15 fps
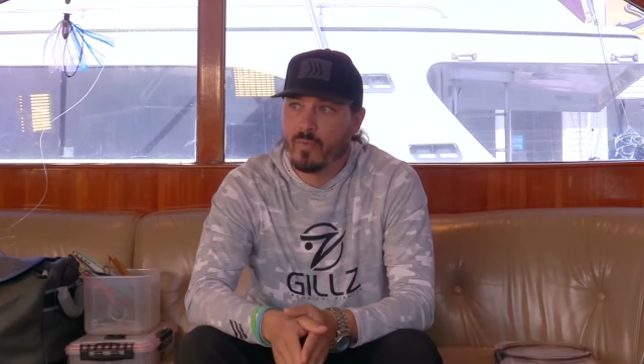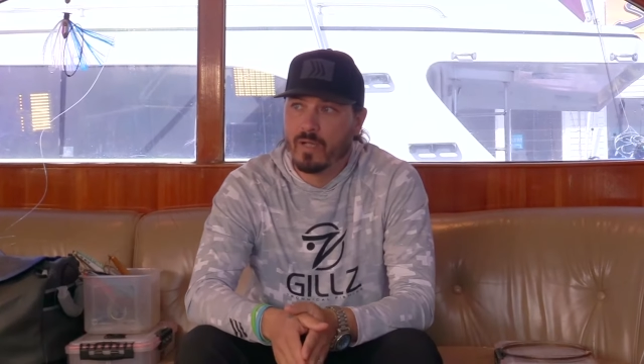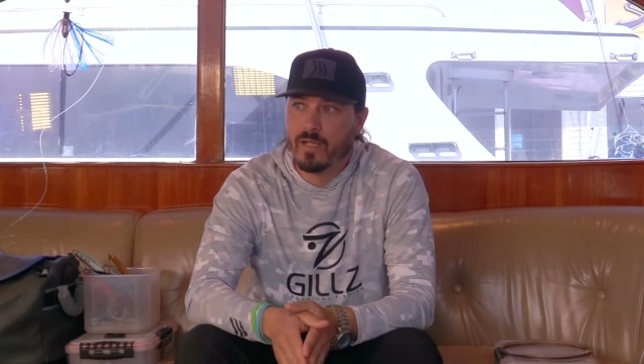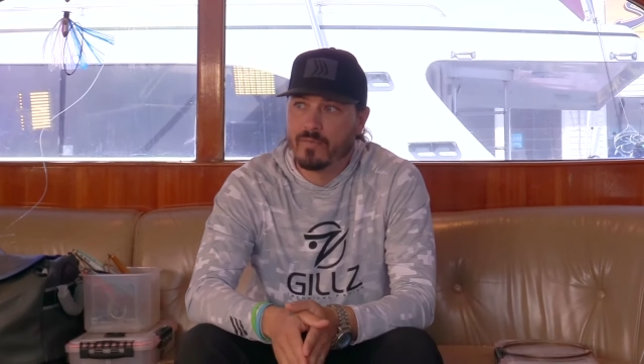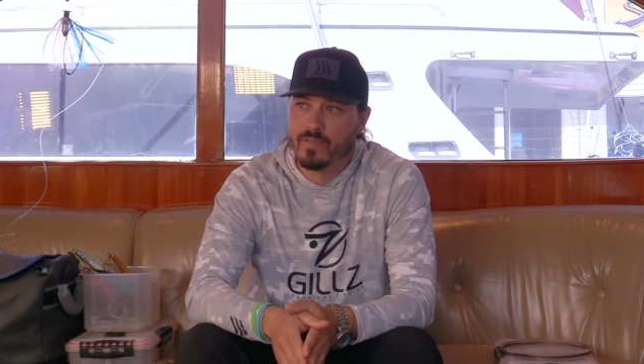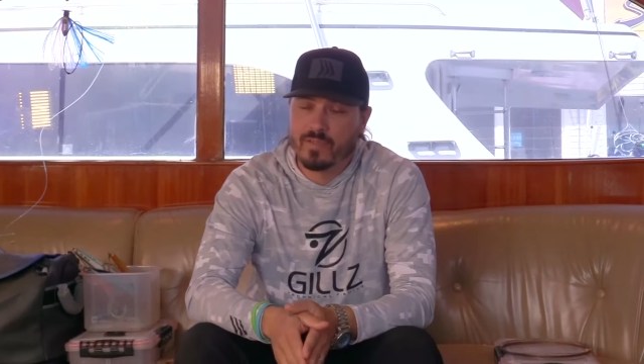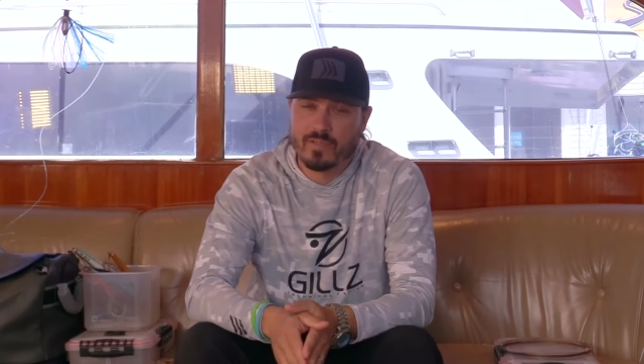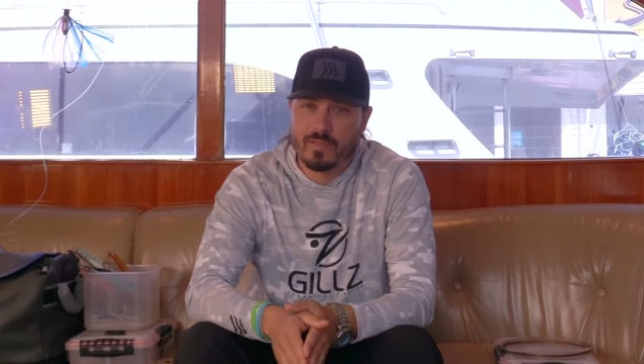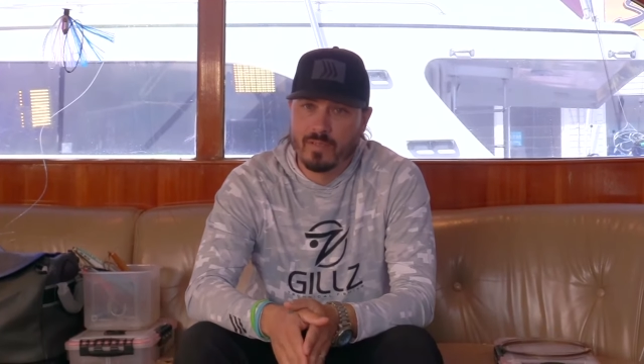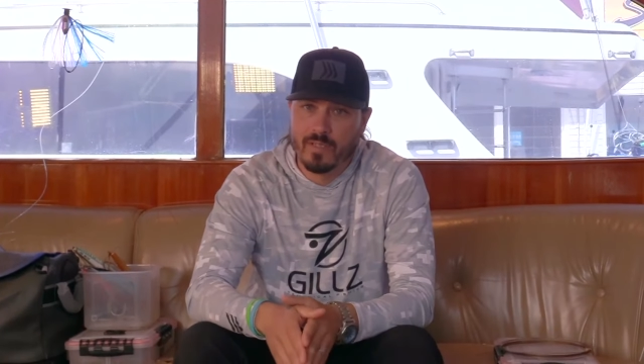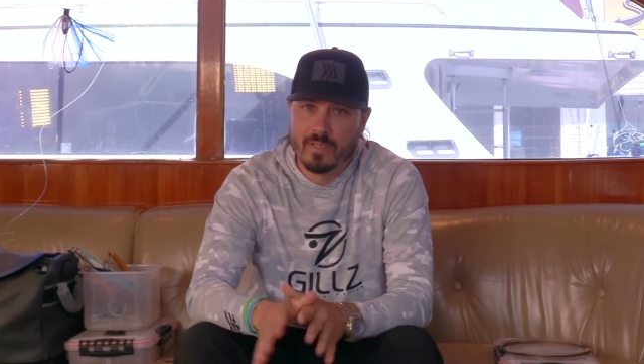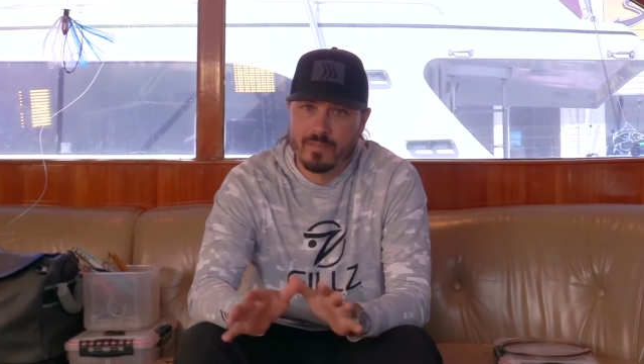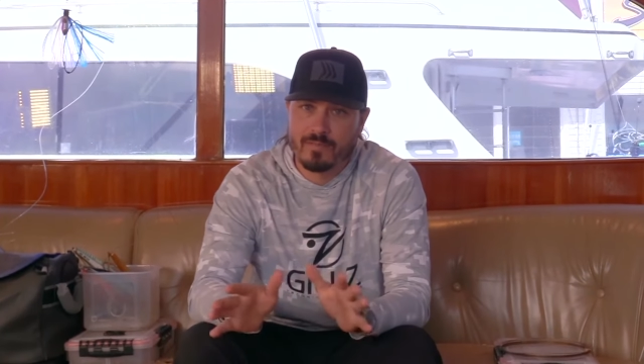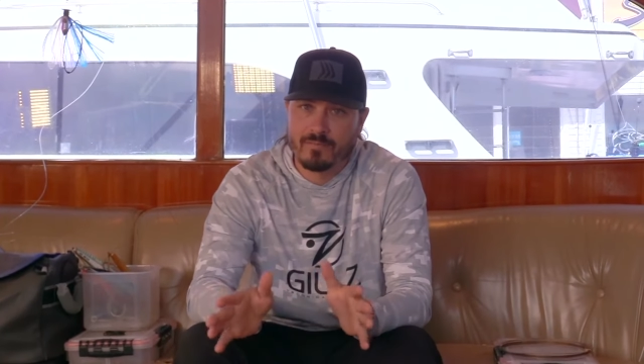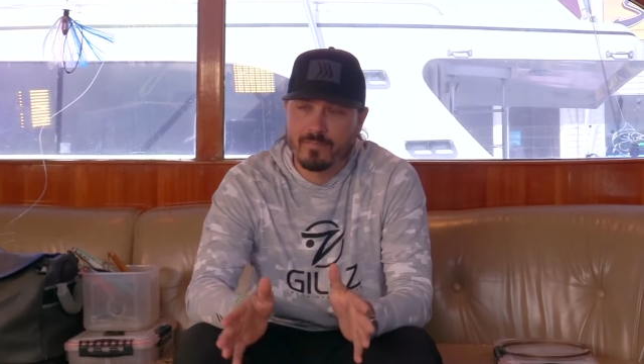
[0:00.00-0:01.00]
waves.
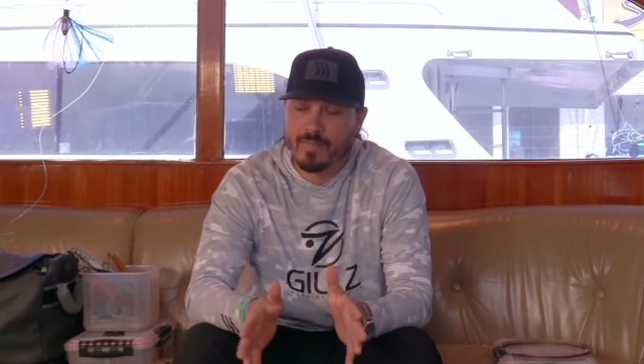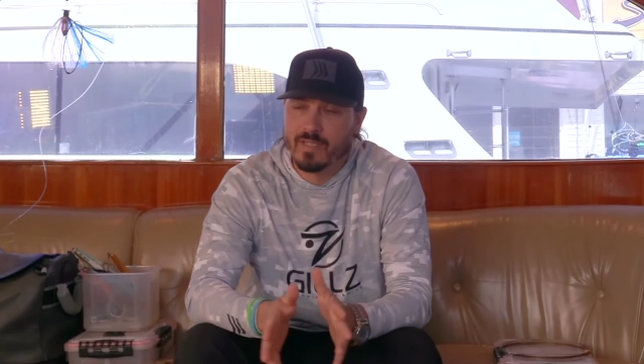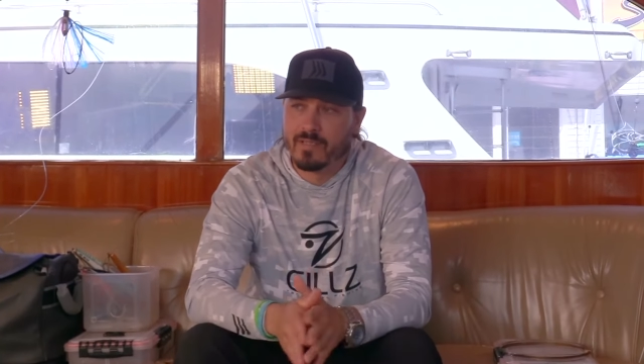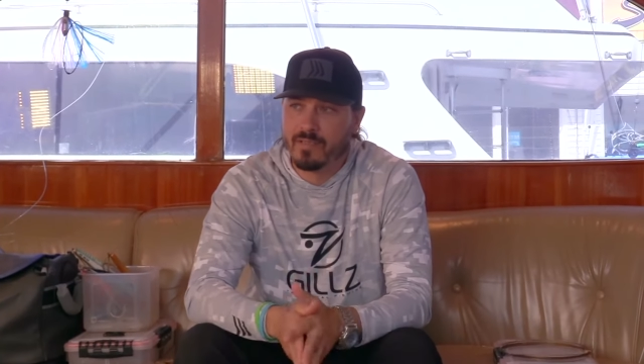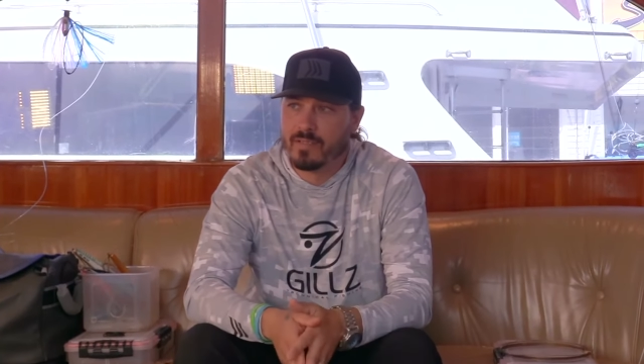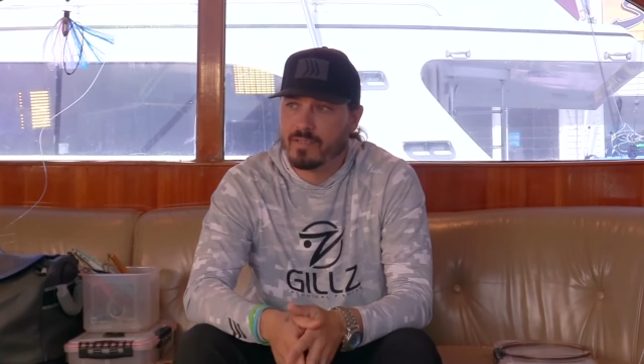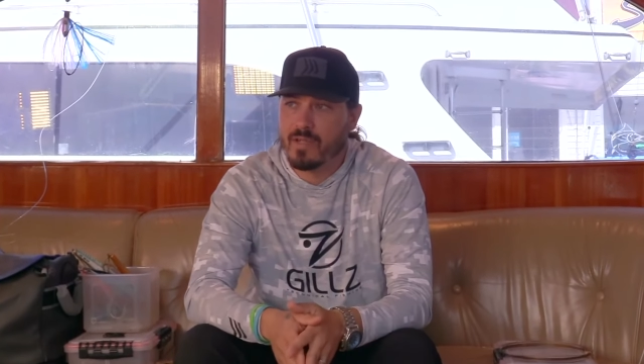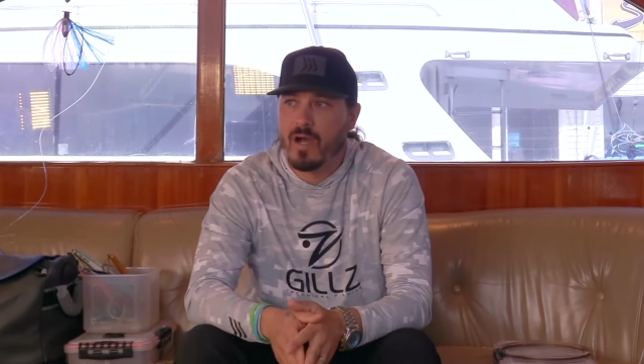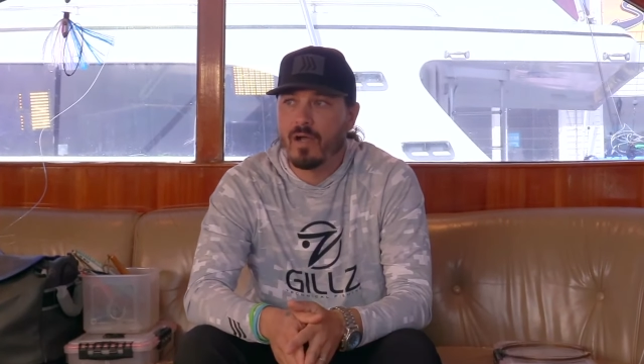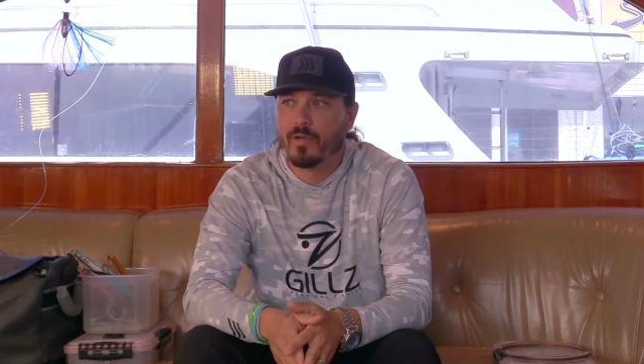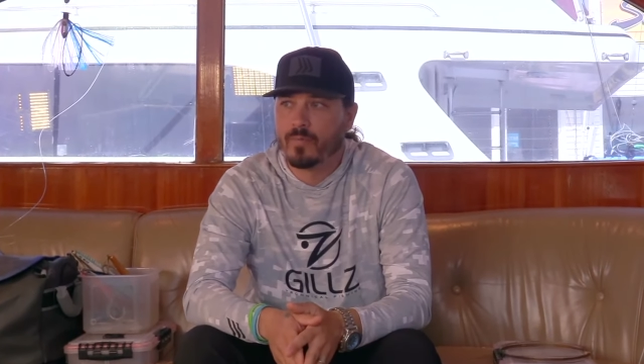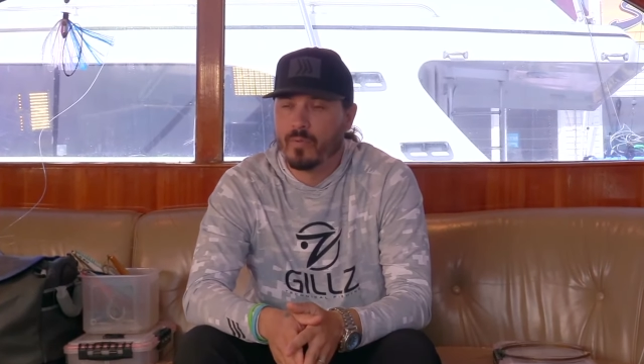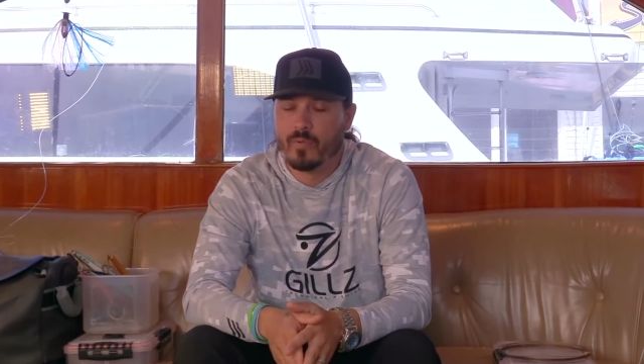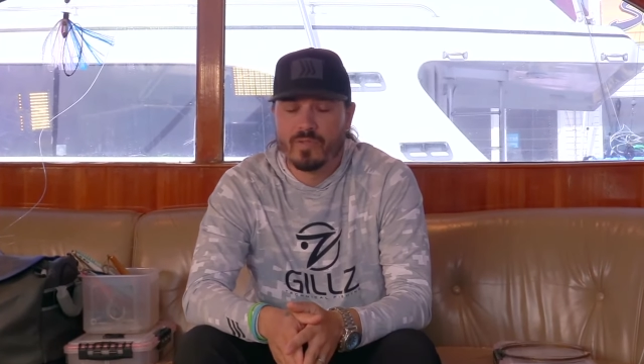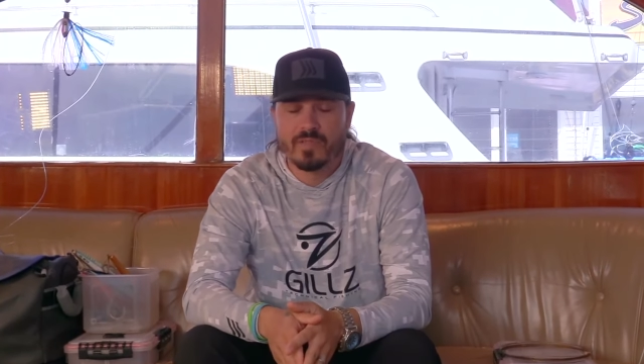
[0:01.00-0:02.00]
It's
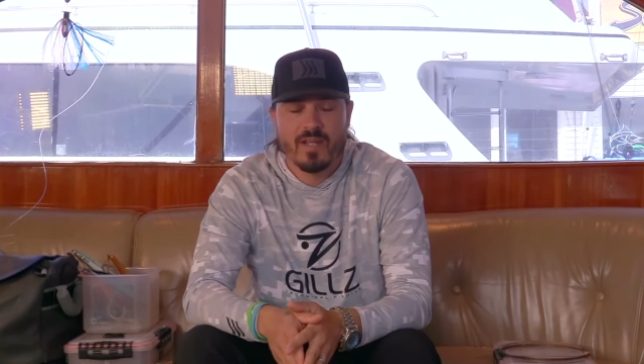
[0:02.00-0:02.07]
intolerable.